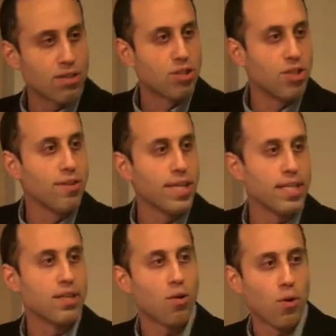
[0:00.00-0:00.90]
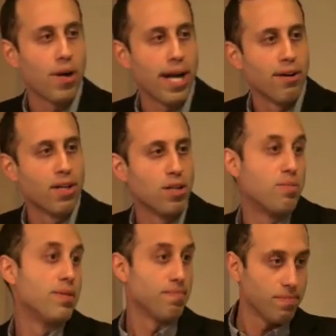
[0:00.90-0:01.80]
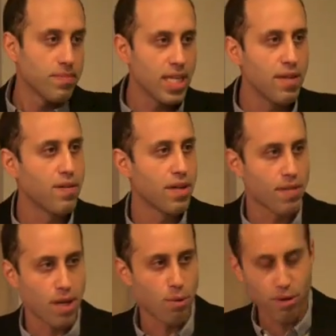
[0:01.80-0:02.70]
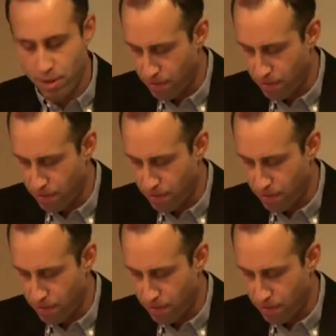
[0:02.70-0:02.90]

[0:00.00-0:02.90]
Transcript: Algerian or Arab, even if they were in